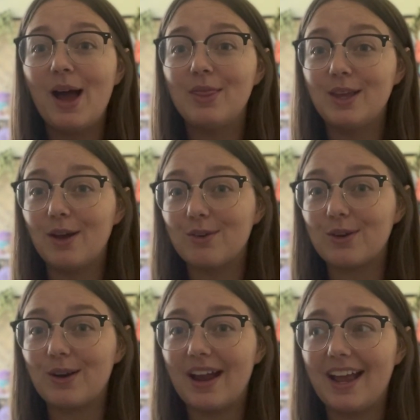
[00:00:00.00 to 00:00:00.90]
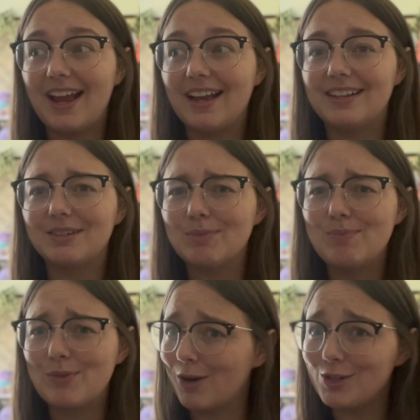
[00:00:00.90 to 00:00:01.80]
the owner and
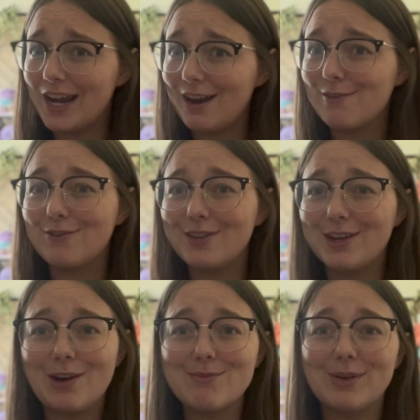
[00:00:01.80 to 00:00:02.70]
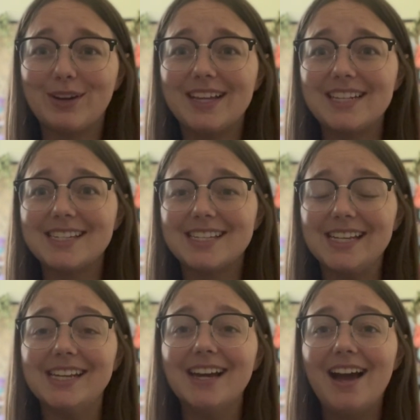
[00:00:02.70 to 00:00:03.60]
crocheter for the Yarn Barn
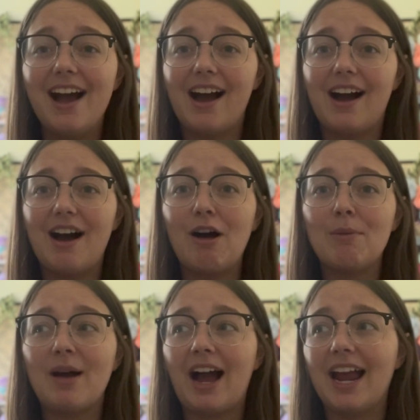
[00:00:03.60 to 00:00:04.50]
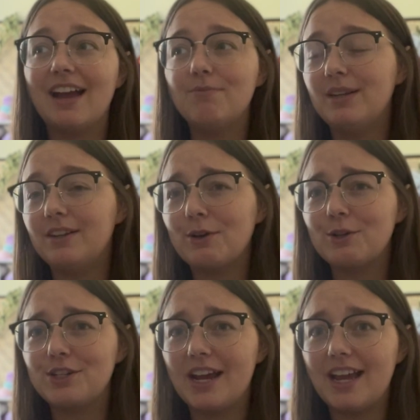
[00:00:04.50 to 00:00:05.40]
NC. I have been
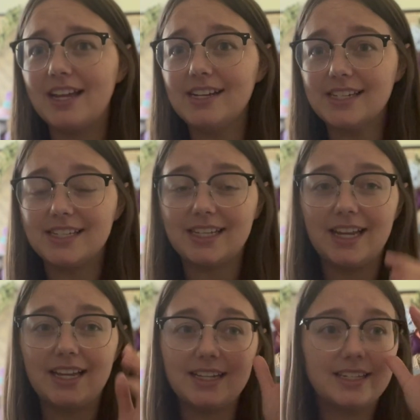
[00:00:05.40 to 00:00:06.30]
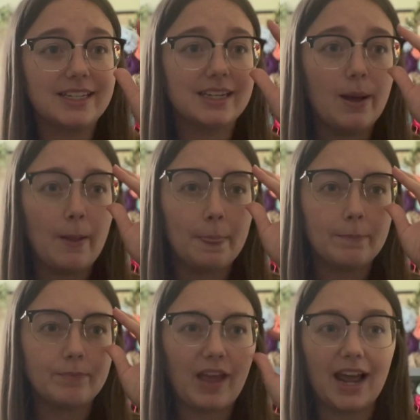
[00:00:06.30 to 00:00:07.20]
crocheting since,
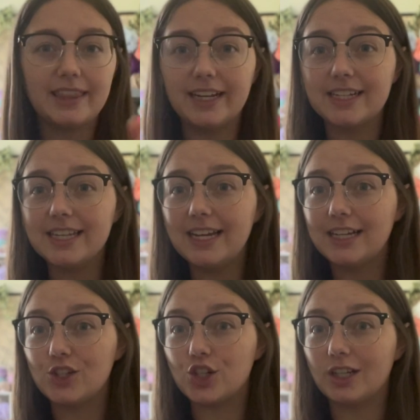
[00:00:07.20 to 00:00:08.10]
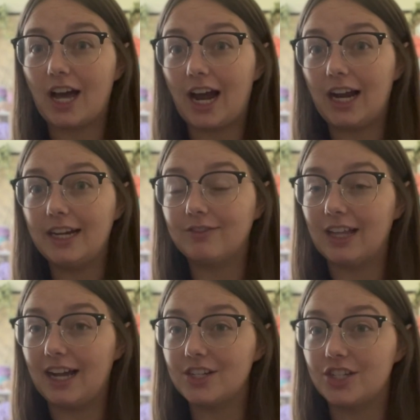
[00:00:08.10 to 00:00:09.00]
I think it's like July of
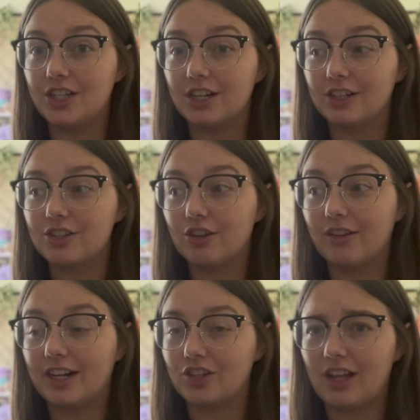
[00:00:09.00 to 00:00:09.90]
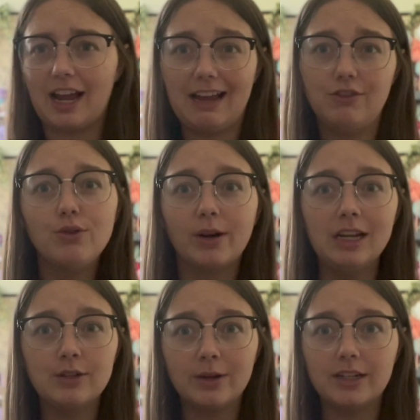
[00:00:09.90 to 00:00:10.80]
last year. So like July of
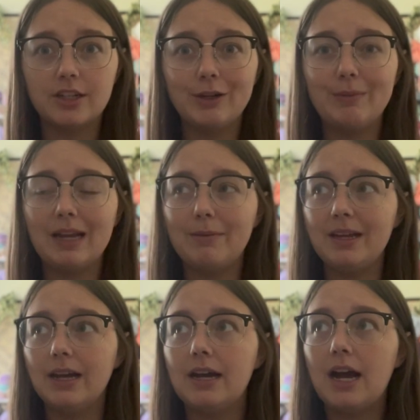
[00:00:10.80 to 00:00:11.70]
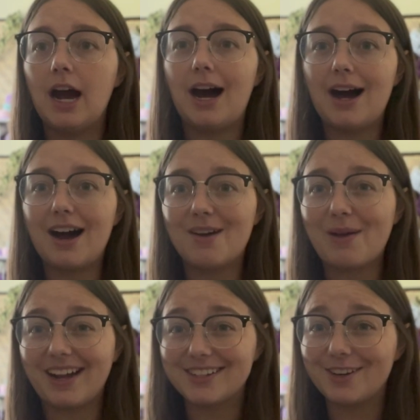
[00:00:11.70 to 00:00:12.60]
2022 maybe.
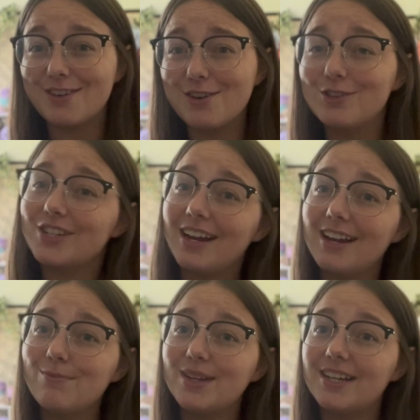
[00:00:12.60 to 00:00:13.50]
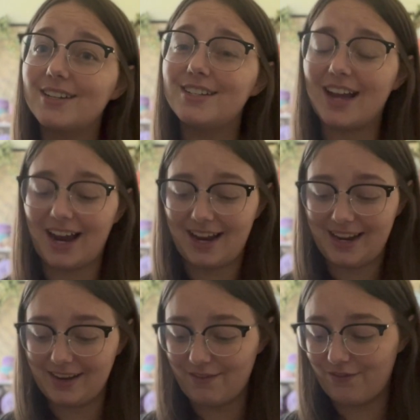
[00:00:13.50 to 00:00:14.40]
I started crocheting because
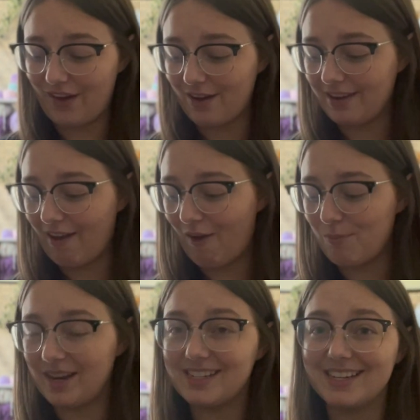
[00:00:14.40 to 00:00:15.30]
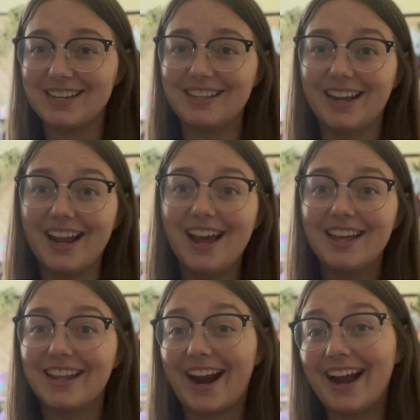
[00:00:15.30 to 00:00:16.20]
I found out basically
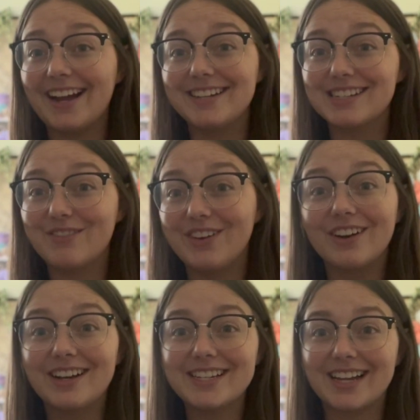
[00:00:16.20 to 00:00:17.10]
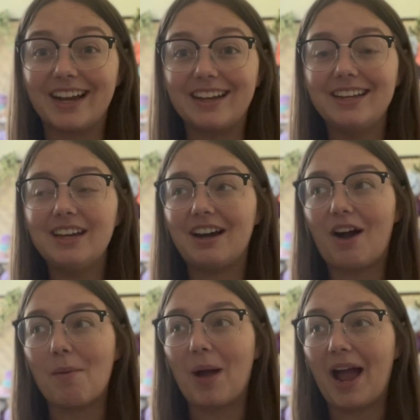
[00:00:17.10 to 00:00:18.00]
that I had severe anxiety.
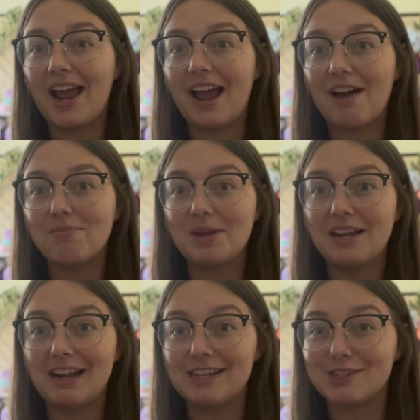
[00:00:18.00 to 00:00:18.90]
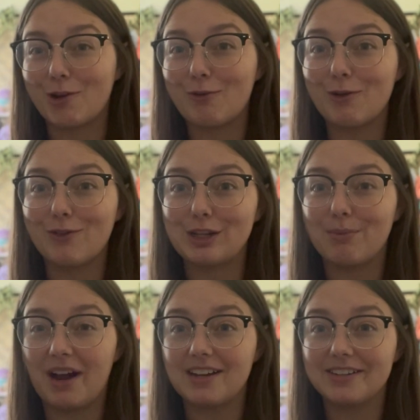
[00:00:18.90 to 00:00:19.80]
I have been a server for the
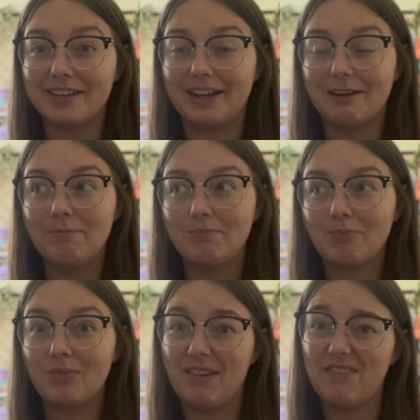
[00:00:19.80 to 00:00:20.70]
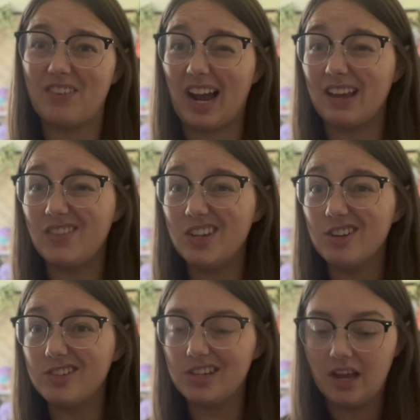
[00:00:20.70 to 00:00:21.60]
past like 5
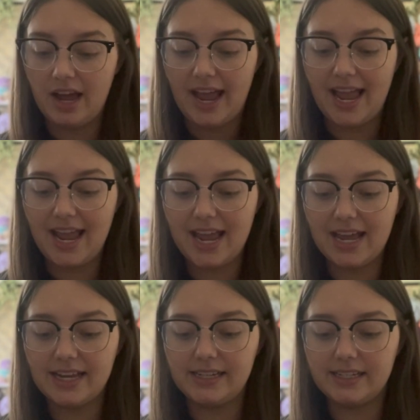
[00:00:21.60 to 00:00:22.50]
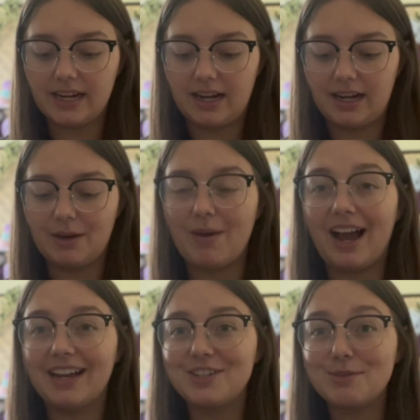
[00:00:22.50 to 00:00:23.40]
years, and
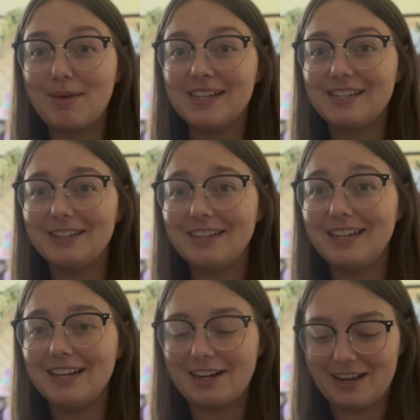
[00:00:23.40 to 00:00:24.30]
I just basically